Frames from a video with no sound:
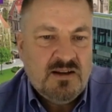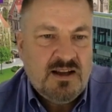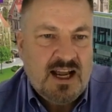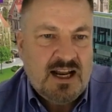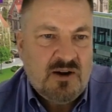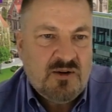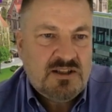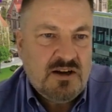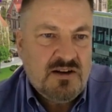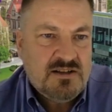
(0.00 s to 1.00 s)
And our
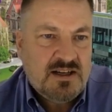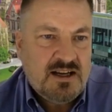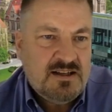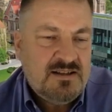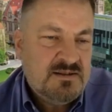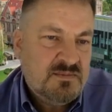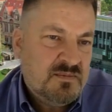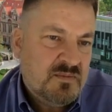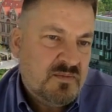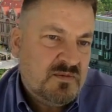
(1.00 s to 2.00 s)
task is
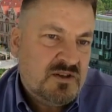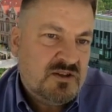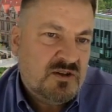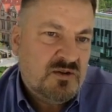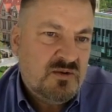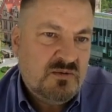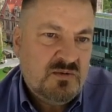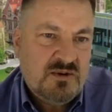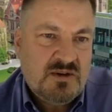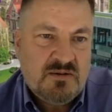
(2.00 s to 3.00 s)
to
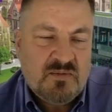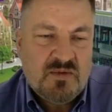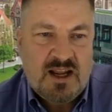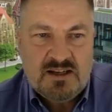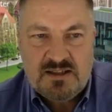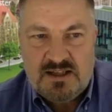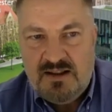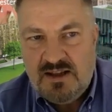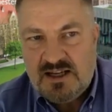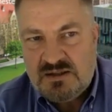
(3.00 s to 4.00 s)

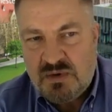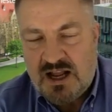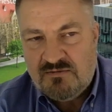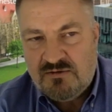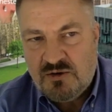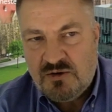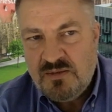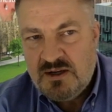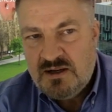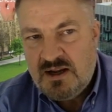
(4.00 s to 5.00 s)
extend this platform,
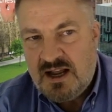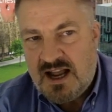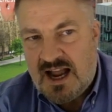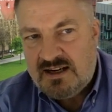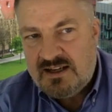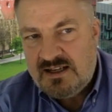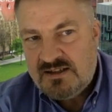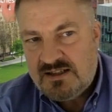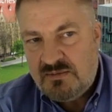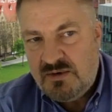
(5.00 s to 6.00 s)
adding
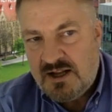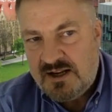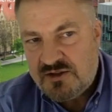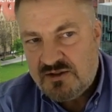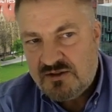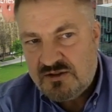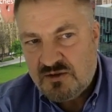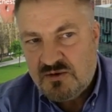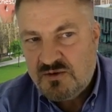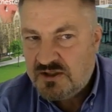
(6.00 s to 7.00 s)
simulation
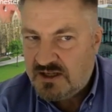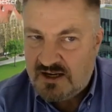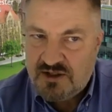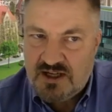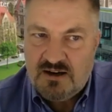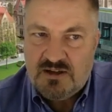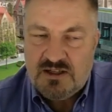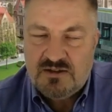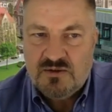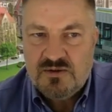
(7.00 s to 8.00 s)
tools and engineering
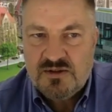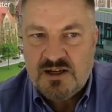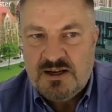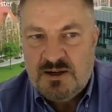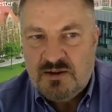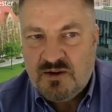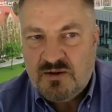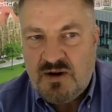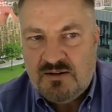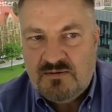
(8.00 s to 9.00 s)
tools that are
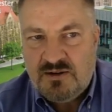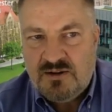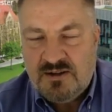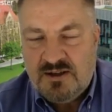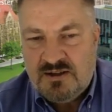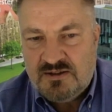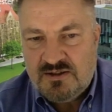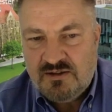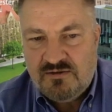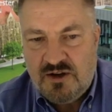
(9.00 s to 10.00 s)
relevant to
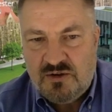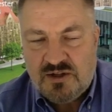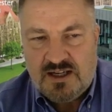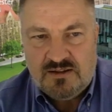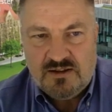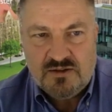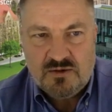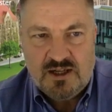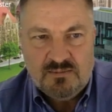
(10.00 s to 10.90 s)
the fusion industry.